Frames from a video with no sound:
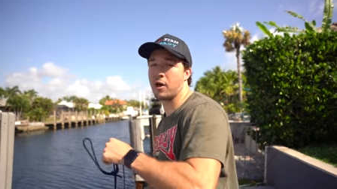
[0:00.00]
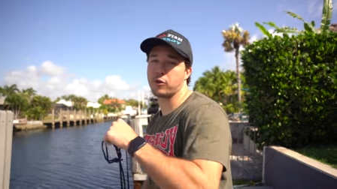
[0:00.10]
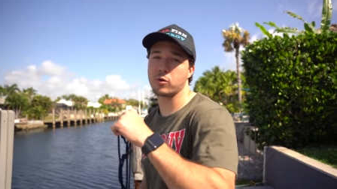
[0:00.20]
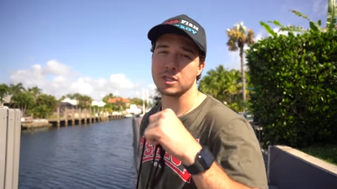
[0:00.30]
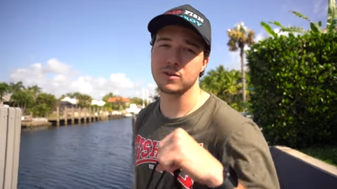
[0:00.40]

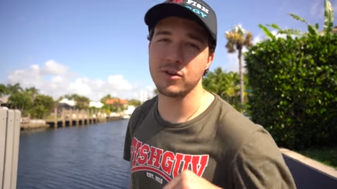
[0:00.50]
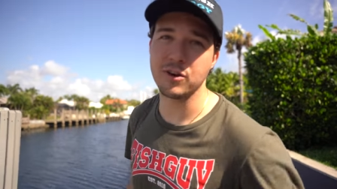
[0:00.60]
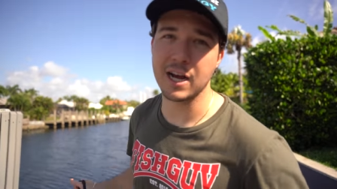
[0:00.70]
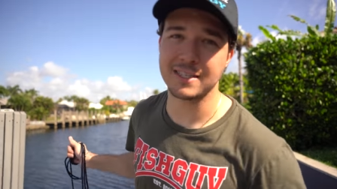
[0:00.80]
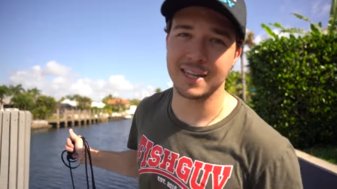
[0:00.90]
another question for you
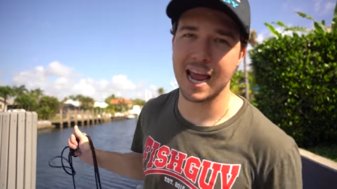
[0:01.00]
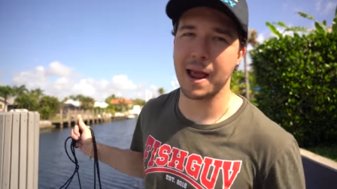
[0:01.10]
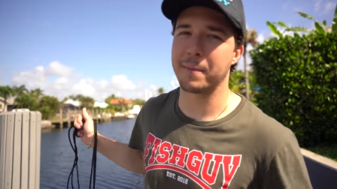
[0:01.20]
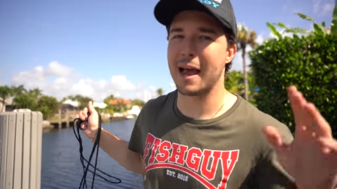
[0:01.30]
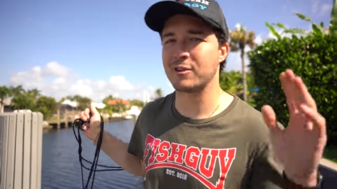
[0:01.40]
guys today.
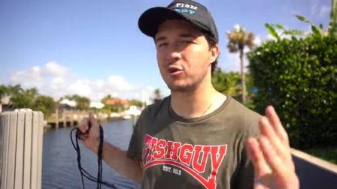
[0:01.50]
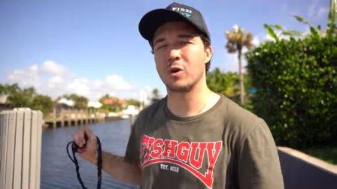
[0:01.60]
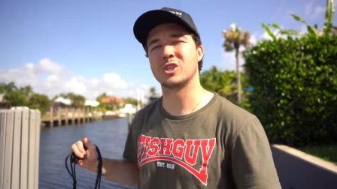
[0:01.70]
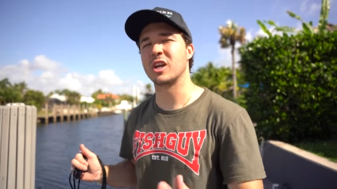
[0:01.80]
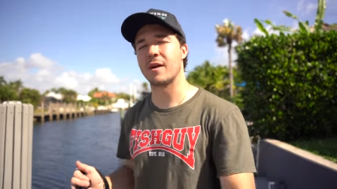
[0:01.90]
I'm gonna ask you a
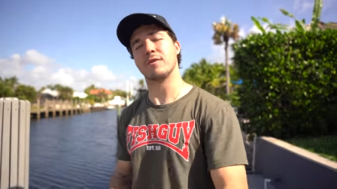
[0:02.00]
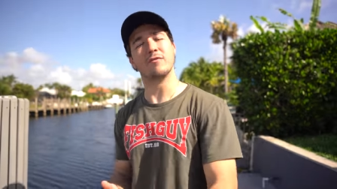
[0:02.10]
question in every